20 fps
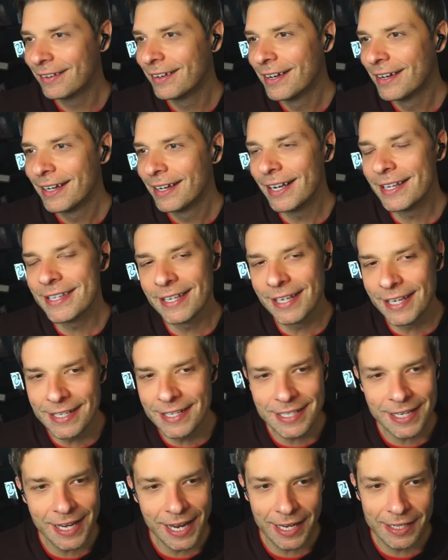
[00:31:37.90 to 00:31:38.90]
It's an
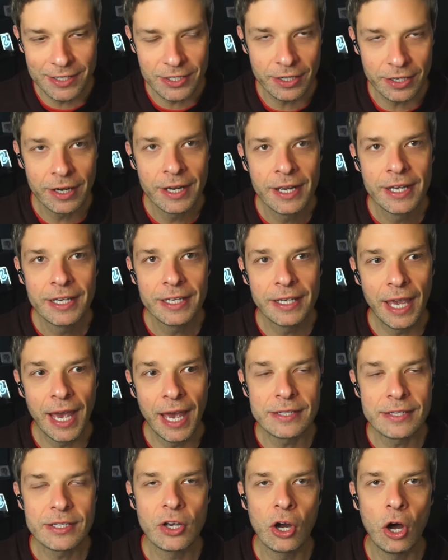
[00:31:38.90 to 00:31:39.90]
easy answer.
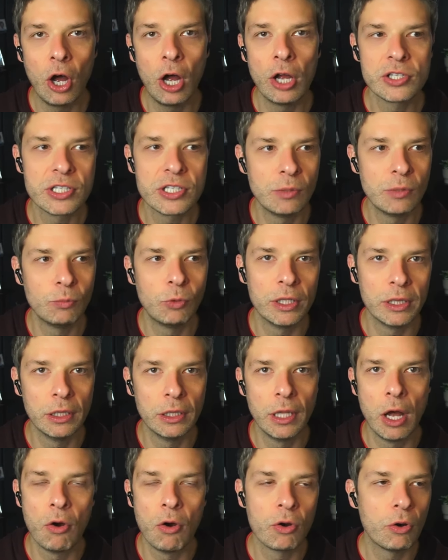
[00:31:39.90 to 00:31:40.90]
Yes, call someone
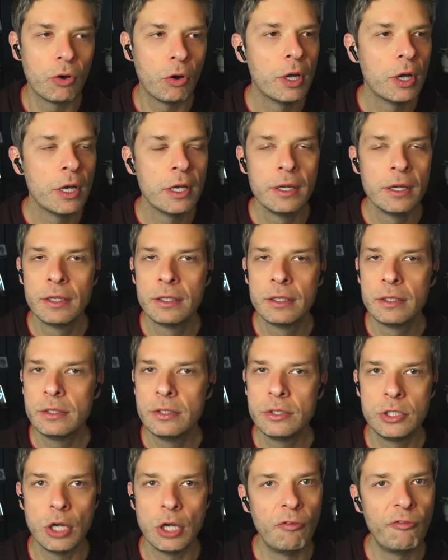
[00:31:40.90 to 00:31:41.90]
local.
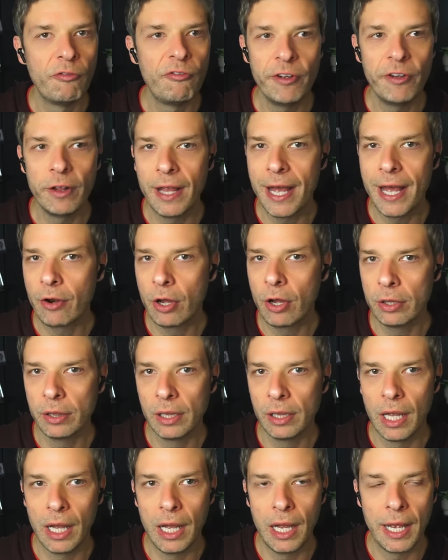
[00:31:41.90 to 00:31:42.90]
Yeah. Don't fill out
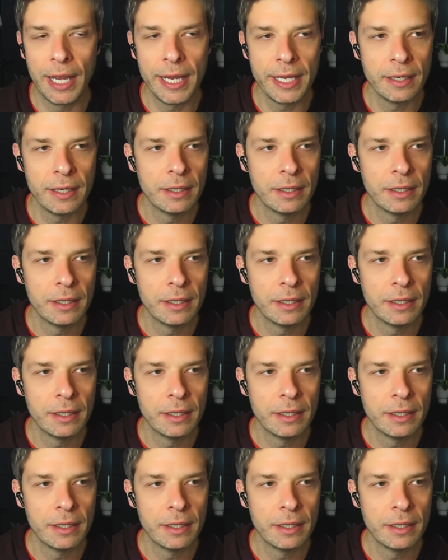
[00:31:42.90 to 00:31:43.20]
online.